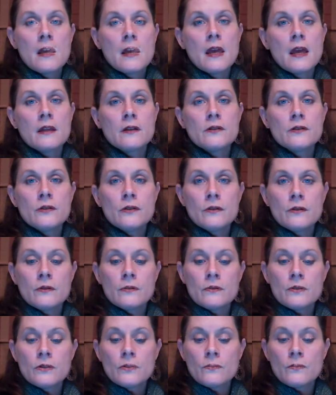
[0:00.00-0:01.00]
and
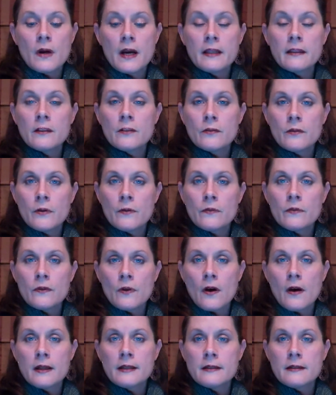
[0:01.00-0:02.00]
to write their own
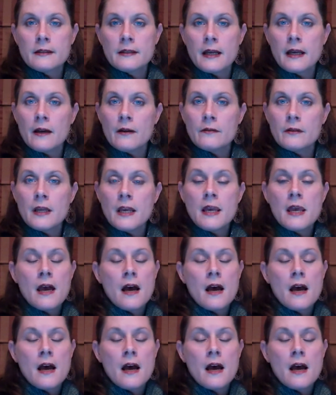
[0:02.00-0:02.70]
thoughts down.